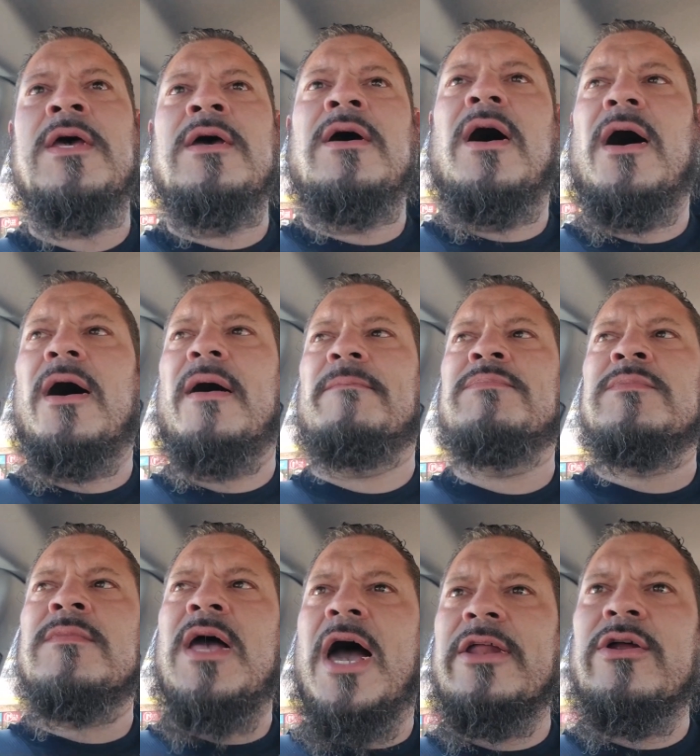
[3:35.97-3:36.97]
Uh,
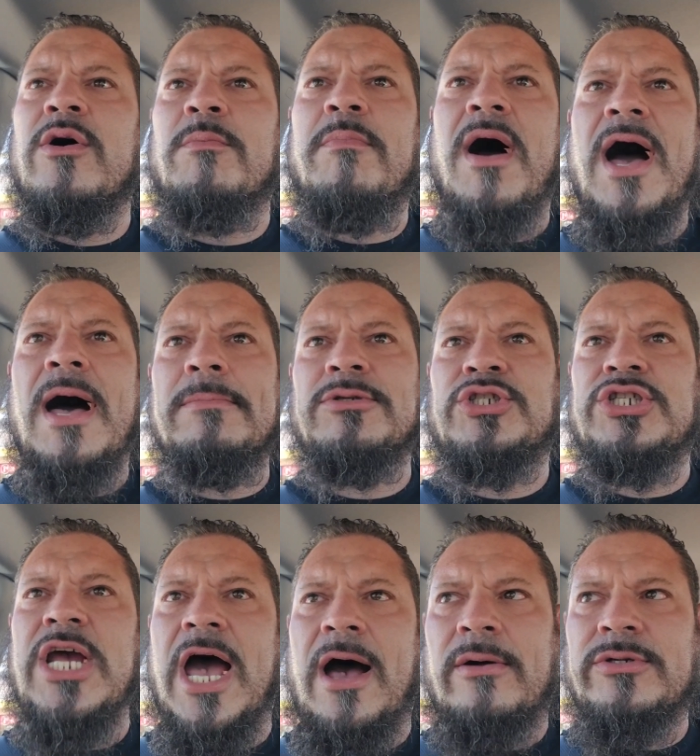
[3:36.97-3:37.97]
I know Bob
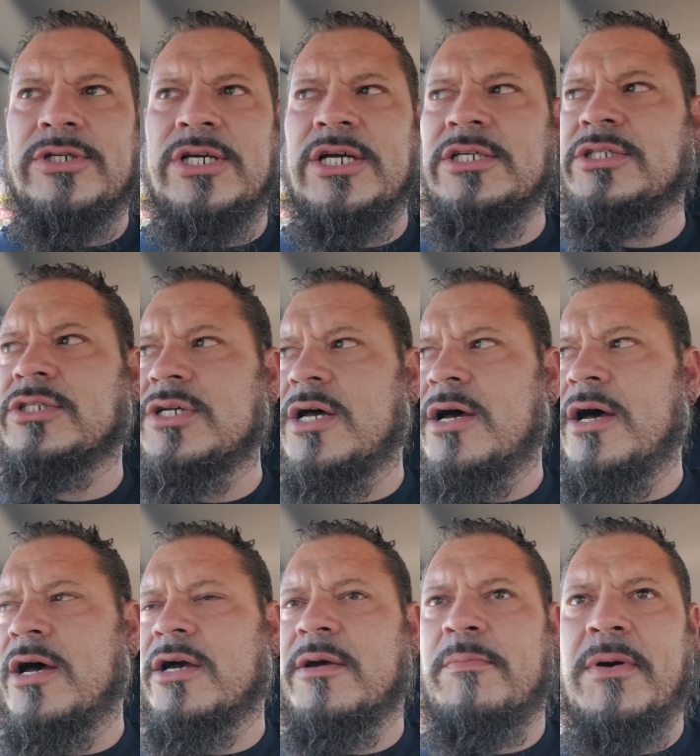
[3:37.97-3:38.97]
Shoudt, he's
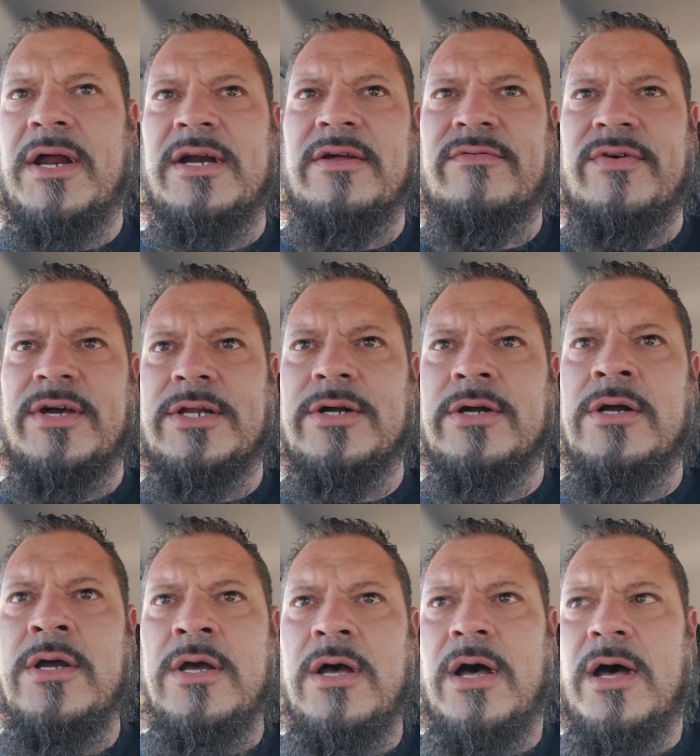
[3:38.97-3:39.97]
a competitive eater,
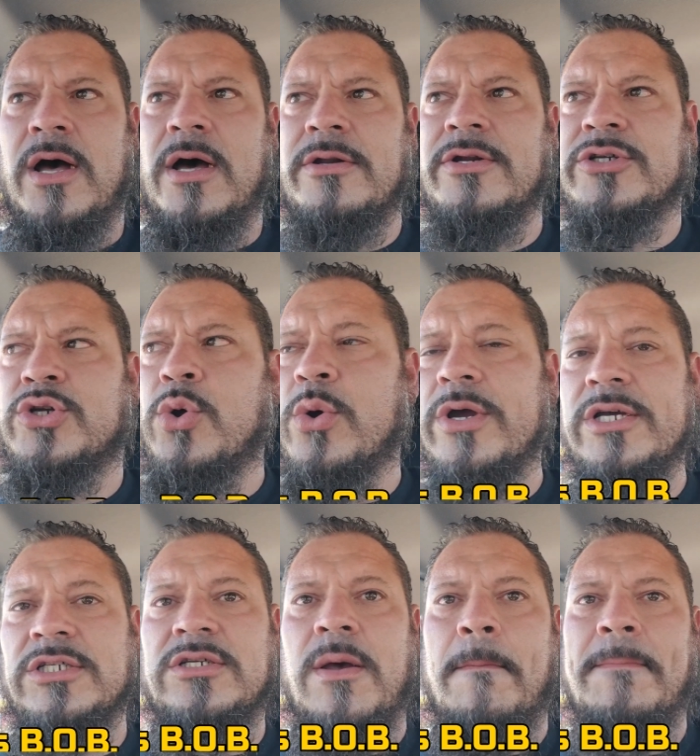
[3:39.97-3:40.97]
uh,
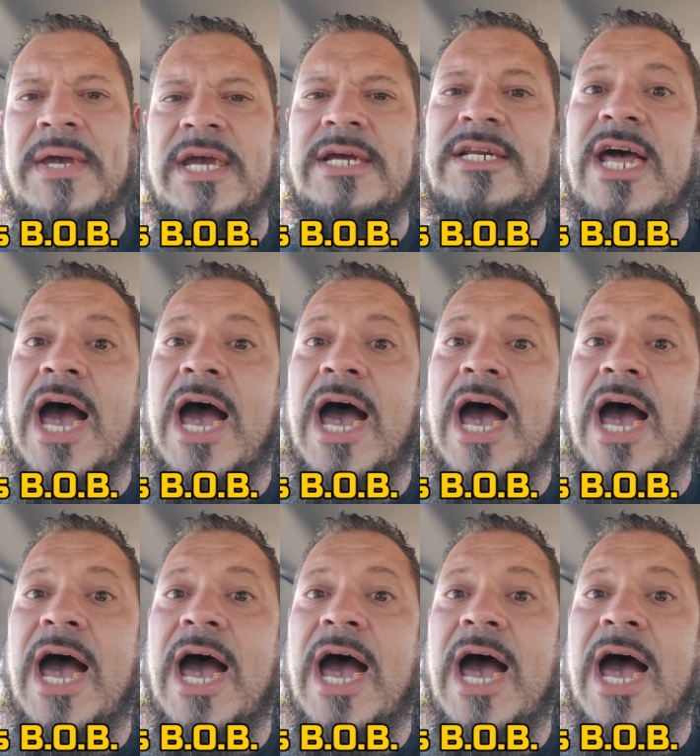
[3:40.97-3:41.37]
notorious B.O.B.